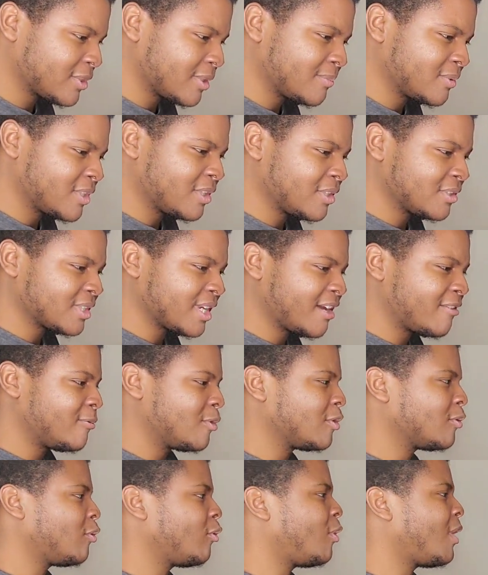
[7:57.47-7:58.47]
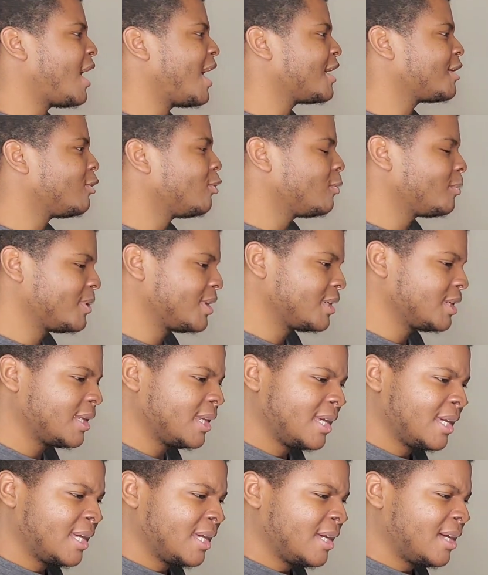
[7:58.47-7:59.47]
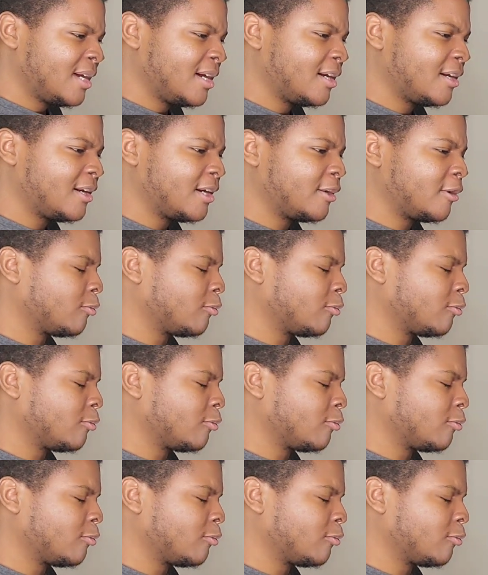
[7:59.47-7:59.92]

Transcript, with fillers: Some singers have more wide open, uh,